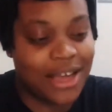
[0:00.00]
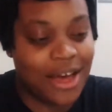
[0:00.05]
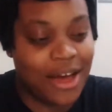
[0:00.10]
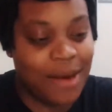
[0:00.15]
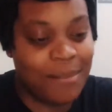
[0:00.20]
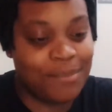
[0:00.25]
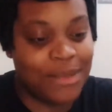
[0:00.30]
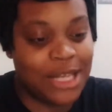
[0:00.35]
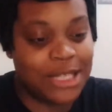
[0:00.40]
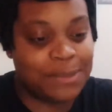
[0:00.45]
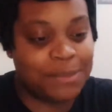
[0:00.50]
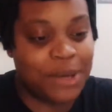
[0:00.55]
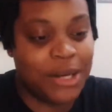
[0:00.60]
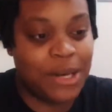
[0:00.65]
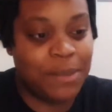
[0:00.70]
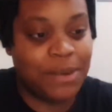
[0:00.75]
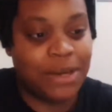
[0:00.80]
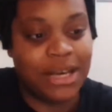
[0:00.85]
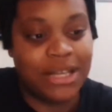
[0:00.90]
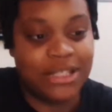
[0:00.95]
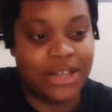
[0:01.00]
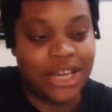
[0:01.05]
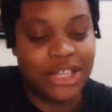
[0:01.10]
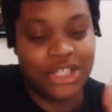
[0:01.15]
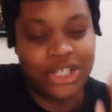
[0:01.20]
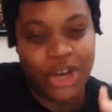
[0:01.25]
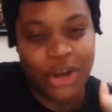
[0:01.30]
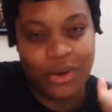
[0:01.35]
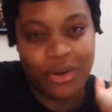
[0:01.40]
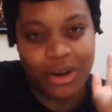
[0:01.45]
That's purely because I
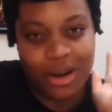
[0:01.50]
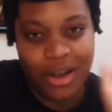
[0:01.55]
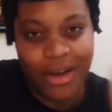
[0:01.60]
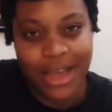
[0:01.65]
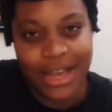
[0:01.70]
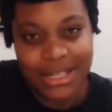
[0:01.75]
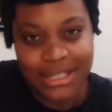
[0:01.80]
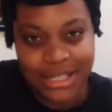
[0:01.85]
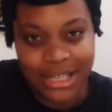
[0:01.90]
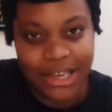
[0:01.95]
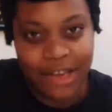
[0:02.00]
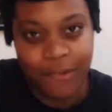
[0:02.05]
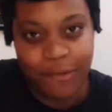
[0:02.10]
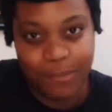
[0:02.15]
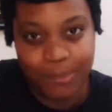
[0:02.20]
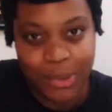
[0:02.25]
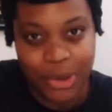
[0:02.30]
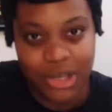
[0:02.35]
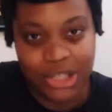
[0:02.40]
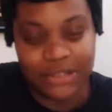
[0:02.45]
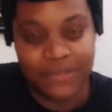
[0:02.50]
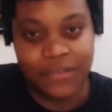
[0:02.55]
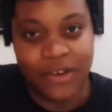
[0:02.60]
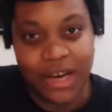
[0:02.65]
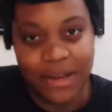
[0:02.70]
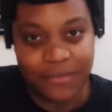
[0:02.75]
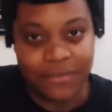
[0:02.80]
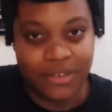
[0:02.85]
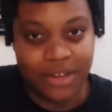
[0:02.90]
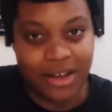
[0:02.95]
don't like to give books
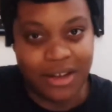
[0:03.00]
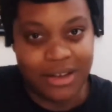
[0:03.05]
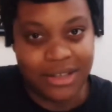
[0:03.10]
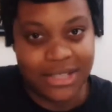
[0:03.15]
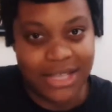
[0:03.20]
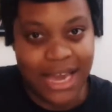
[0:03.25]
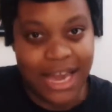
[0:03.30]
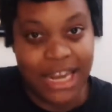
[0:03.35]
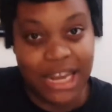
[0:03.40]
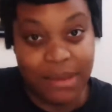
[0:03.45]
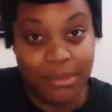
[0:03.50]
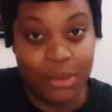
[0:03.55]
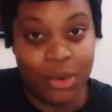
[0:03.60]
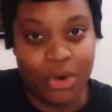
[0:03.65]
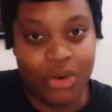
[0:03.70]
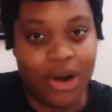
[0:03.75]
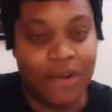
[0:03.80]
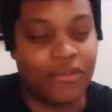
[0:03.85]
5 stars anymore.